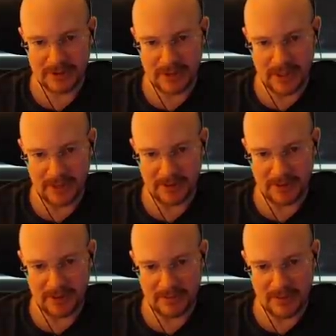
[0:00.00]
Then I,
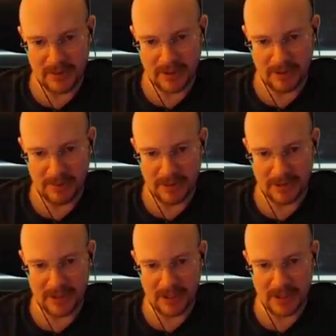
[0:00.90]
you know,
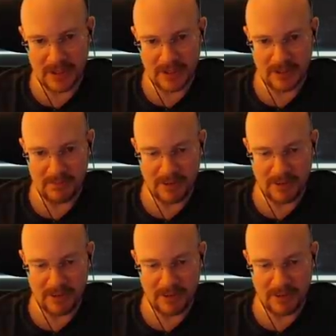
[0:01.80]
pun not intended.